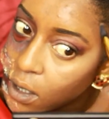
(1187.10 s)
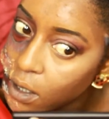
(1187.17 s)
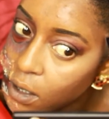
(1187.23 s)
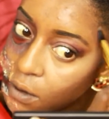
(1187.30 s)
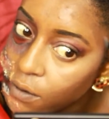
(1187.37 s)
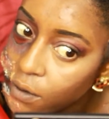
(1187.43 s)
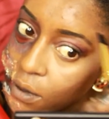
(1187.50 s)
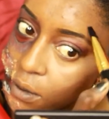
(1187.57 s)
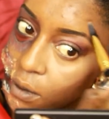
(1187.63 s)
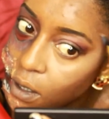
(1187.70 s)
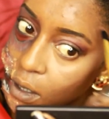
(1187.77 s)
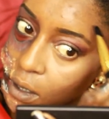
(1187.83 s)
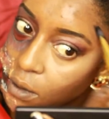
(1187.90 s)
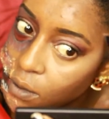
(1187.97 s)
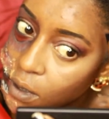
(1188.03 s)
if you
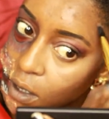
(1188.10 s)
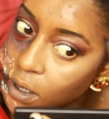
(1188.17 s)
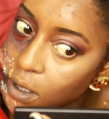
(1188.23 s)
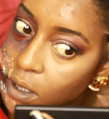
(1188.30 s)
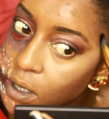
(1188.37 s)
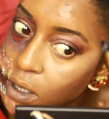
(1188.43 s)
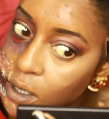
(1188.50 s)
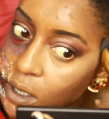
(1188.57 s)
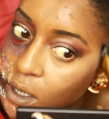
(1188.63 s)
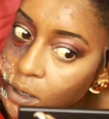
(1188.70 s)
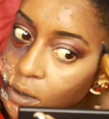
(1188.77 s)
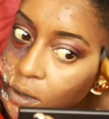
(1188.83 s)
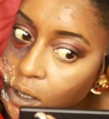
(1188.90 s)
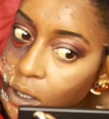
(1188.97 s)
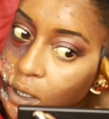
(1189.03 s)
ain't got one of these
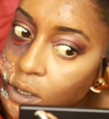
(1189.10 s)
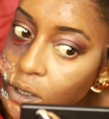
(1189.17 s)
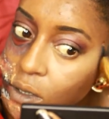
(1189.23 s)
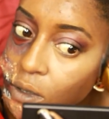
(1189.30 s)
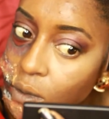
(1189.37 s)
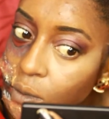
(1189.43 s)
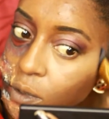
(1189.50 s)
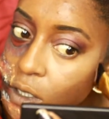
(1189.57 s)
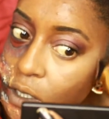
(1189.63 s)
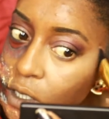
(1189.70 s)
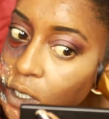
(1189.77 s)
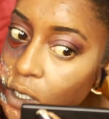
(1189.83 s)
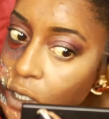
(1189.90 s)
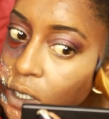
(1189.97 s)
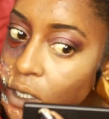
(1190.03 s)
little contour
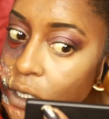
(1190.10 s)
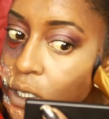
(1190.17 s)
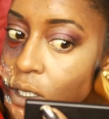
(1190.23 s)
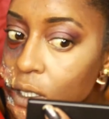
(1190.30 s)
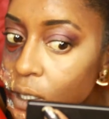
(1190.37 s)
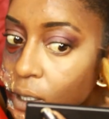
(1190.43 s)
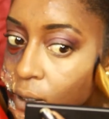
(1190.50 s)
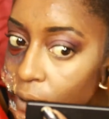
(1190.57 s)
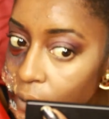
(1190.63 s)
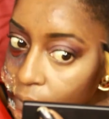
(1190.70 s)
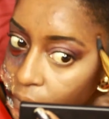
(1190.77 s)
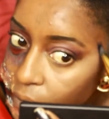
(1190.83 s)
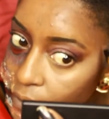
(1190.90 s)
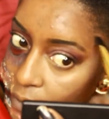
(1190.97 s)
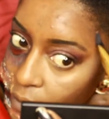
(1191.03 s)
brushes,
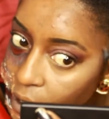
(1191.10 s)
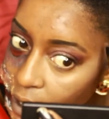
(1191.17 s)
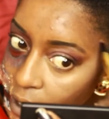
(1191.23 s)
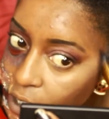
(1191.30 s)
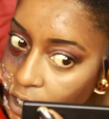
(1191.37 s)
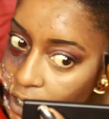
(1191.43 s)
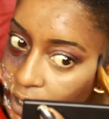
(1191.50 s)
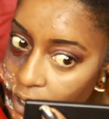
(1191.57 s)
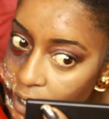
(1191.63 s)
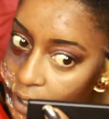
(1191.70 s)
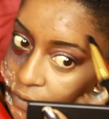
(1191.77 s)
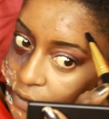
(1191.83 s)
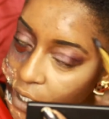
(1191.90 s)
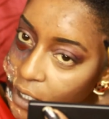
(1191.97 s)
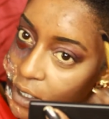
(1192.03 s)
Get
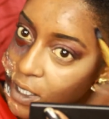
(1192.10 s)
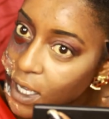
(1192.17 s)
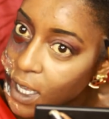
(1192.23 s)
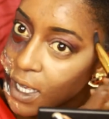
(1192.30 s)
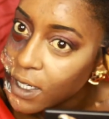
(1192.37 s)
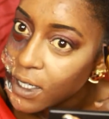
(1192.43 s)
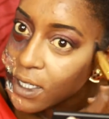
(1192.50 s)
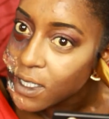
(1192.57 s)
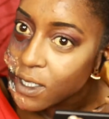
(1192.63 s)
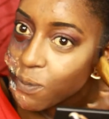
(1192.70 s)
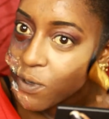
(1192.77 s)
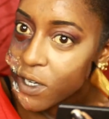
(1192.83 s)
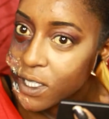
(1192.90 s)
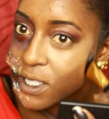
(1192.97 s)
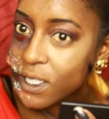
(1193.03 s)
yourself down to
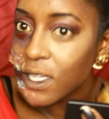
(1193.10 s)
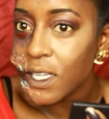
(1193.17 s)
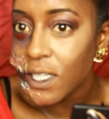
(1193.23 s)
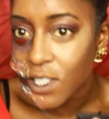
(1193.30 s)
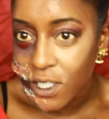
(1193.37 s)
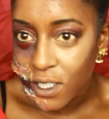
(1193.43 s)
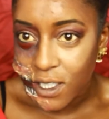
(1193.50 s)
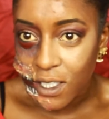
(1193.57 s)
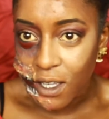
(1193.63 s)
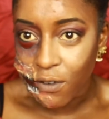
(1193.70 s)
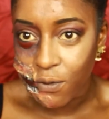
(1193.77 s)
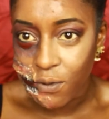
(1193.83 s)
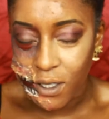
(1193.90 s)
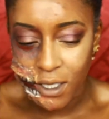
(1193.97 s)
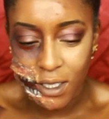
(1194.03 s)
AliExpress and get yourself
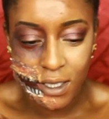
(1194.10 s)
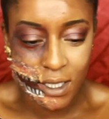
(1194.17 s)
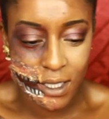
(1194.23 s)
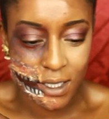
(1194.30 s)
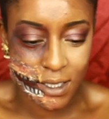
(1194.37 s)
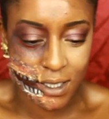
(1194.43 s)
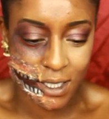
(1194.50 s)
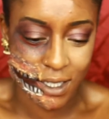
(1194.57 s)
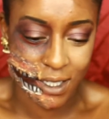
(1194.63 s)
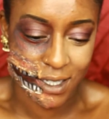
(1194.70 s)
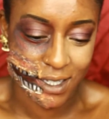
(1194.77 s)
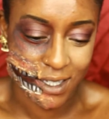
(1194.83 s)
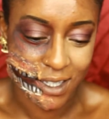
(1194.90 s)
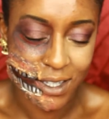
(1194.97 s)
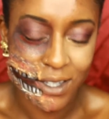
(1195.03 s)
one of these.
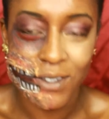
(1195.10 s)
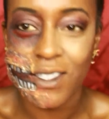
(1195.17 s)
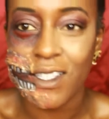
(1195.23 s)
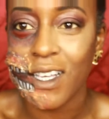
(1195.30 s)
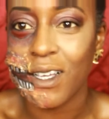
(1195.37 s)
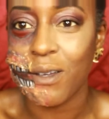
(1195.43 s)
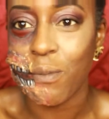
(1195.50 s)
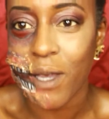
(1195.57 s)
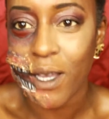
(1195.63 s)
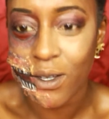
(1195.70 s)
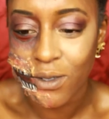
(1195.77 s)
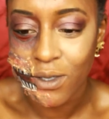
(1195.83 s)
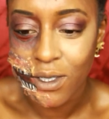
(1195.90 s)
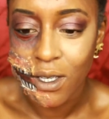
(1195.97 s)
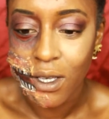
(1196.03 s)
It's like a
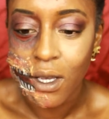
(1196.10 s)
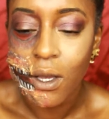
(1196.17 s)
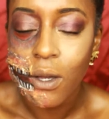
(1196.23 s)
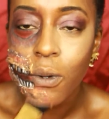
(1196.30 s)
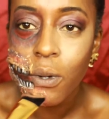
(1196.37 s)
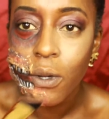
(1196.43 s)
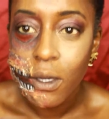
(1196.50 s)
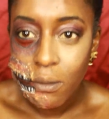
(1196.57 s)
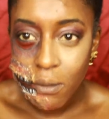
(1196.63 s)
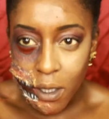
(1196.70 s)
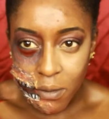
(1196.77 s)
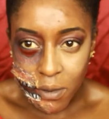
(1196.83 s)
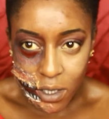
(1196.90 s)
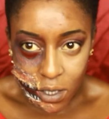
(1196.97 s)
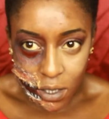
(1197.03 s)
pound?
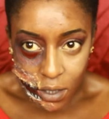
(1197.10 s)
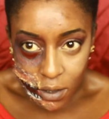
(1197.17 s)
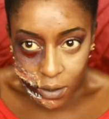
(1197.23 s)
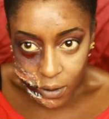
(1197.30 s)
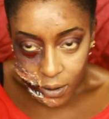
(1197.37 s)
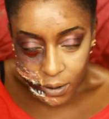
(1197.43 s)
Maybe two.